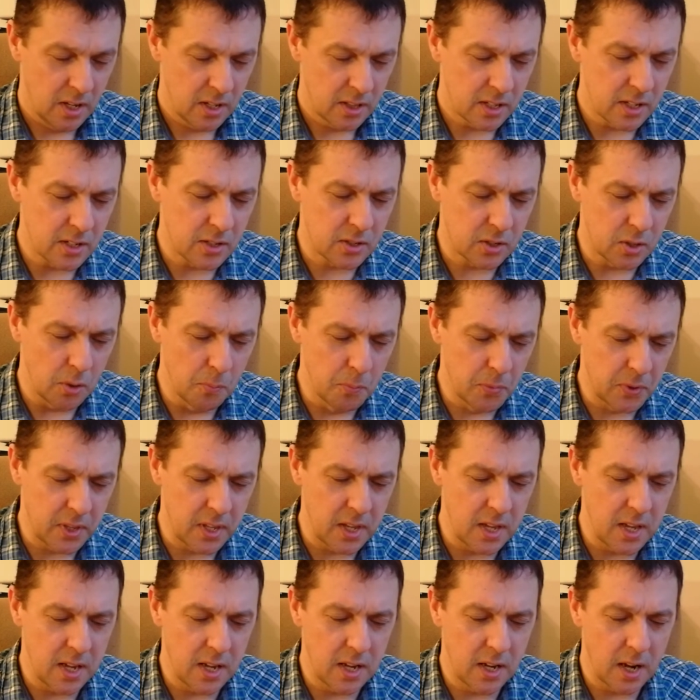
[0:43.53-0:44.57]
There's
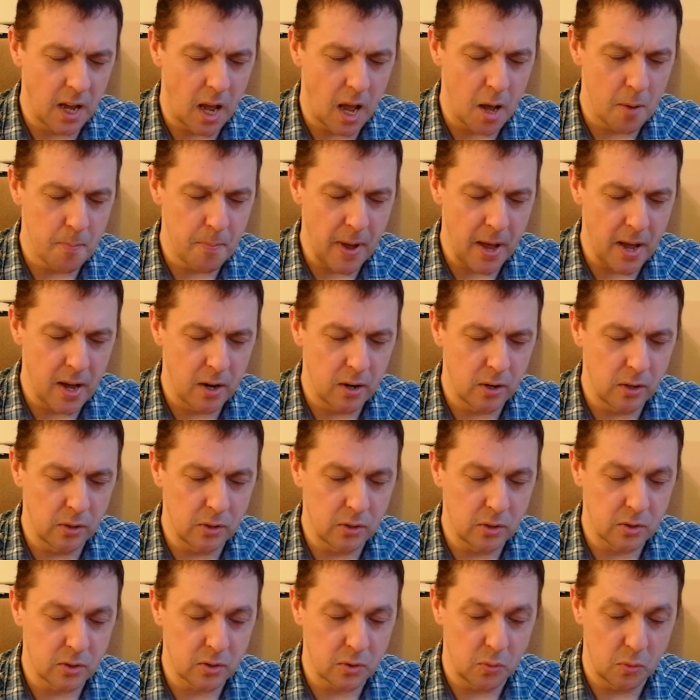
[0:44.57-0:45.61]
something
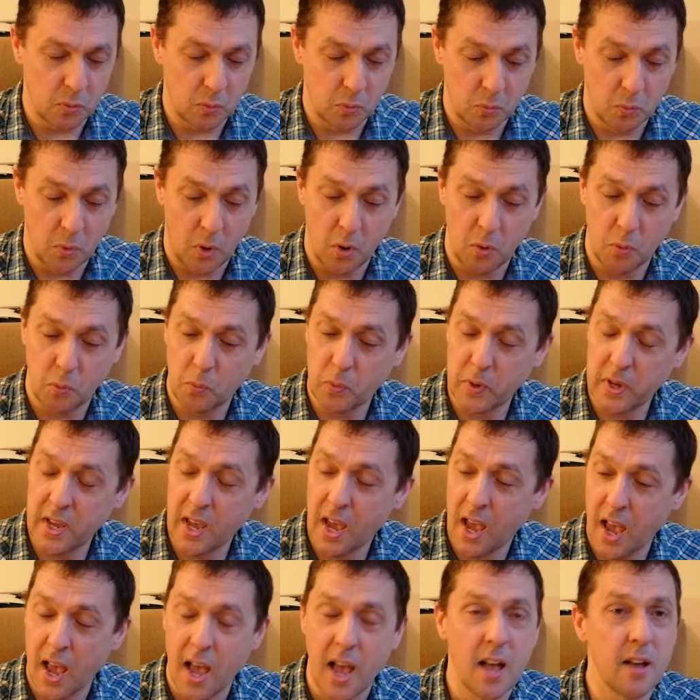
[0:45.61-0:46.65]
about what we
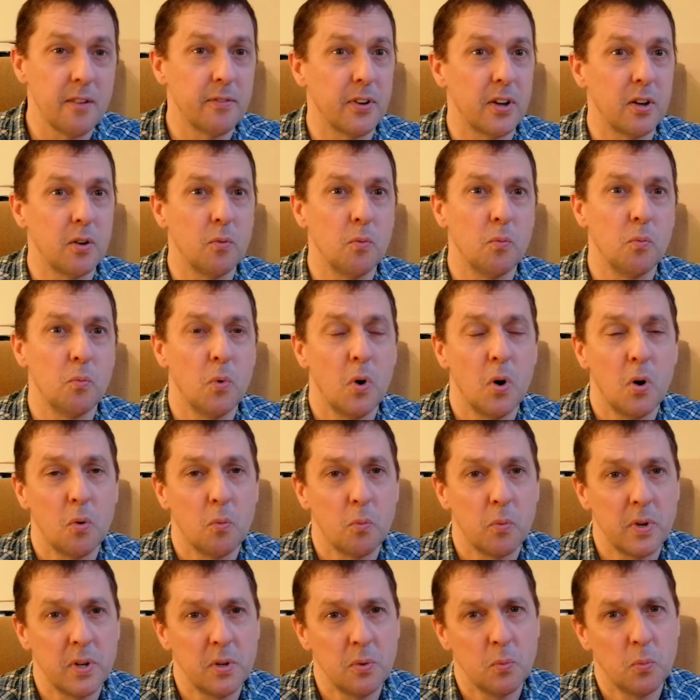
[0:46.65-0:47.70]
have and
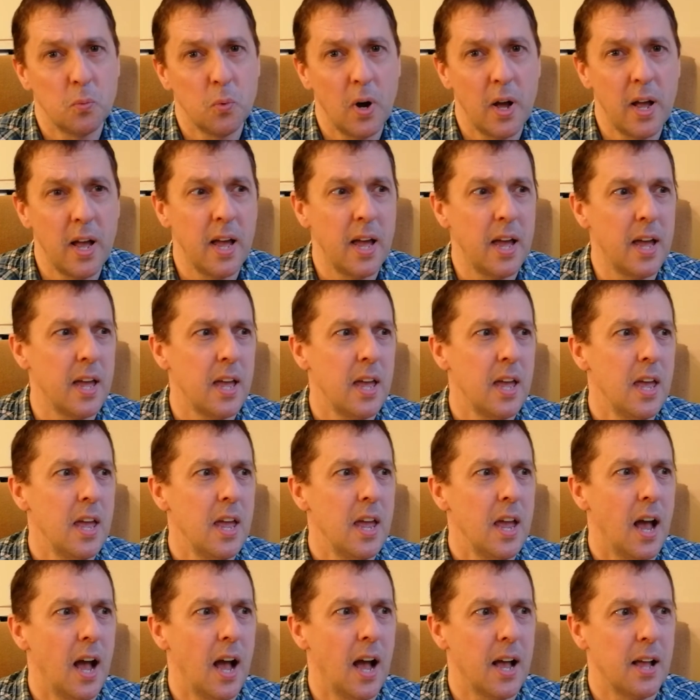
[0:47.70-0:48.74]
what we wear
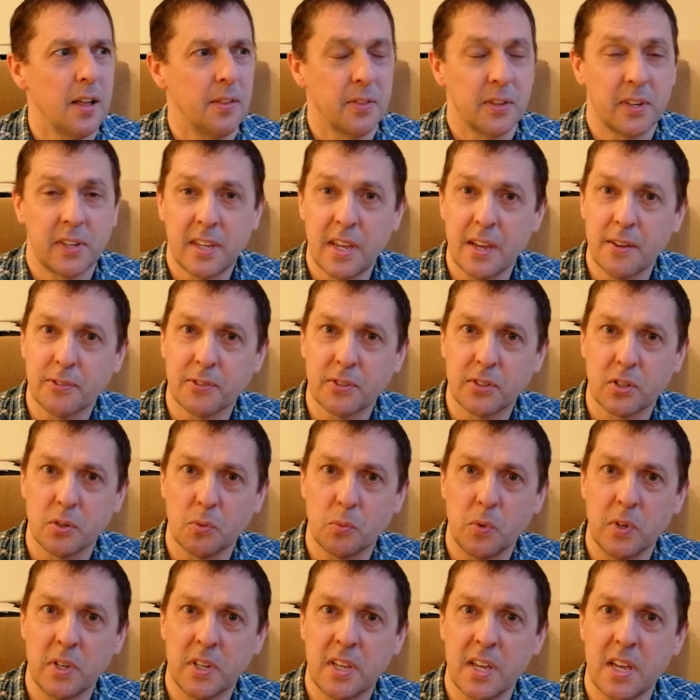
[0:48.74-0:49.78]
and the gifts that
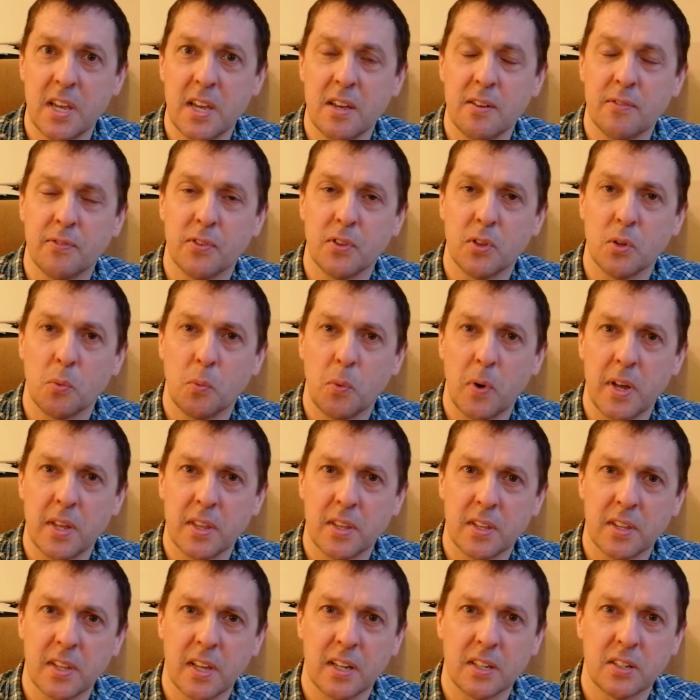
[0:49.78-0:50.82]
we give and the way
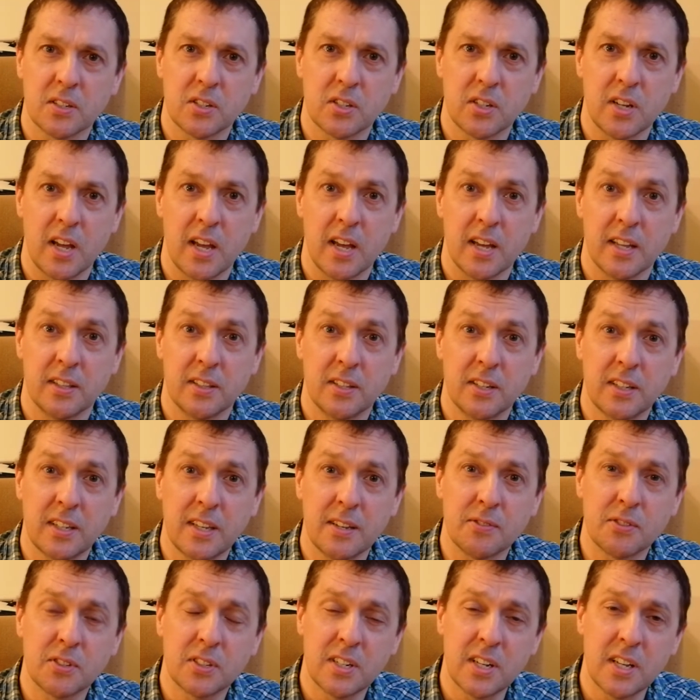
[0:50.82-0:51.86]
that that's shared that
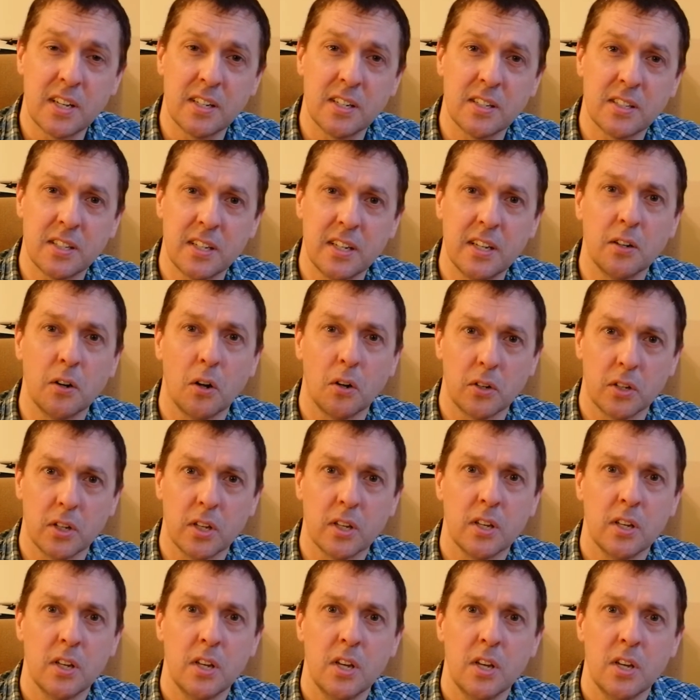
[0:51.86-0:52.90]
gives dignity and
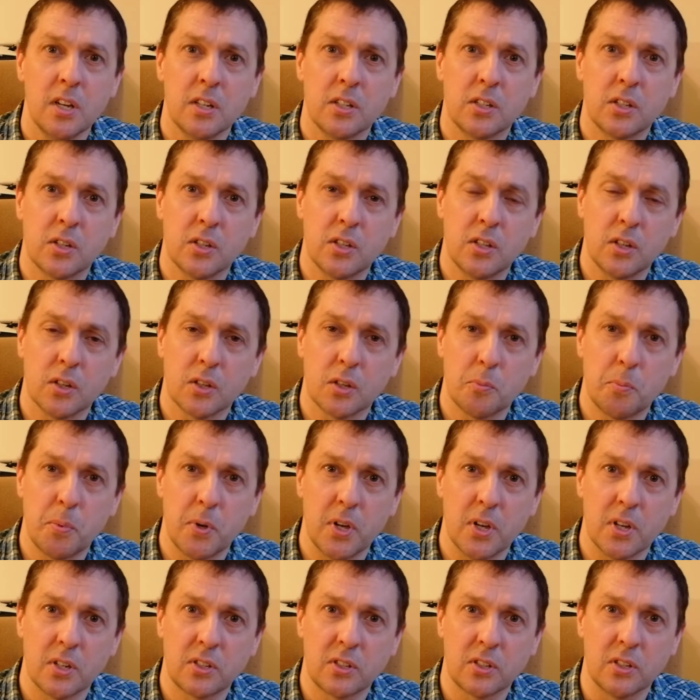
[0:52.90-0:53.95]
honour to the other
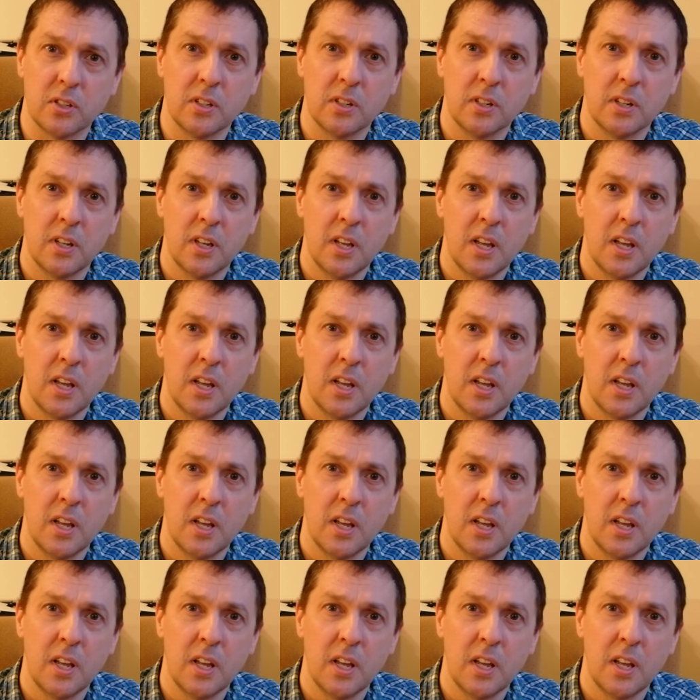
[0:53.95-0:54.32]
person.